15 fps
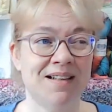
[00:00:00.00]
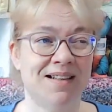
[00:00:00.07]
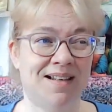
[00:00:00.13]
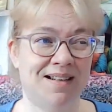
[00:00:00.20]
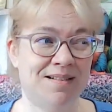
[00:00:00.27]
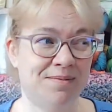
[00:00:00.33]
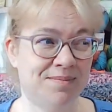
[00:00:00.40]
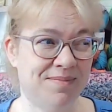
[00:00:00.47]

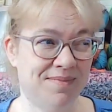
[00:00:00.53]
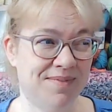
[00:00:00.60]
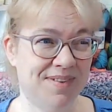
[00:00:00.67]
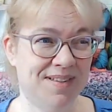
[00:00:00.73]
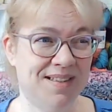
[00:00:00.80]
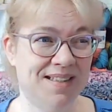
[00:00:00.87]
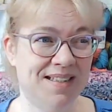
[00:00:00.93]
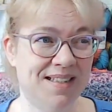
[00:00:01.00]
Um,
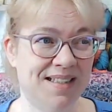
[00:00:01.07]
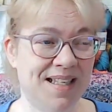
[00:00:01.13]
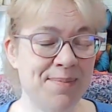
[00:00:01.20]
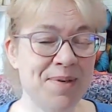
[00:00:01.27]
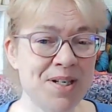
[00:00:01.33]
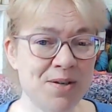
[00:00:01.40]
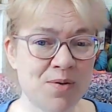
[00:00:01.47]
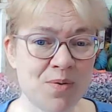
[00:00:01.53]
let
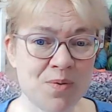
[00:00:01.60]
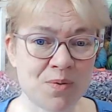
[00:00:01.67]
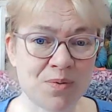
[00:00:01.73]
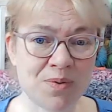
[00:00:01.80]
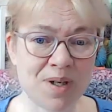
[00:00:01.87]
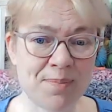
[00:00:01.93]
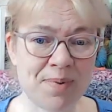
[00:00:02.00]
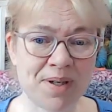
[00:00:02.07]
me know
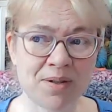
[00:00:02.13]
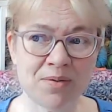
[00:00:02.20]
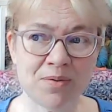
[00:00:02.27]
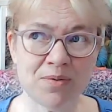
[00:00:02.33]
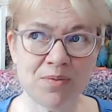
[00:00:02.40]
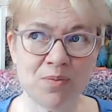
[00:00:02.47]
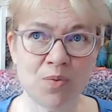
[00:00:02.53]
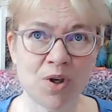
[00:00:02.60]
about
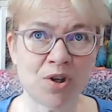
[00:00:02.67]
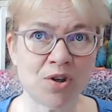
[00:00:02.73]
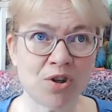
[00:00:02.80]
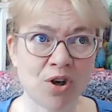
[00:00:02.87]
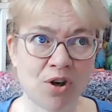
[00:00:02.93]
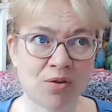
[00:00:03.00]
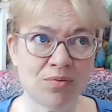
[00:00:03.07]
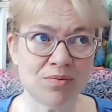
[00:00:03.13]
where to
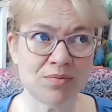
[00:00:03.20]
go.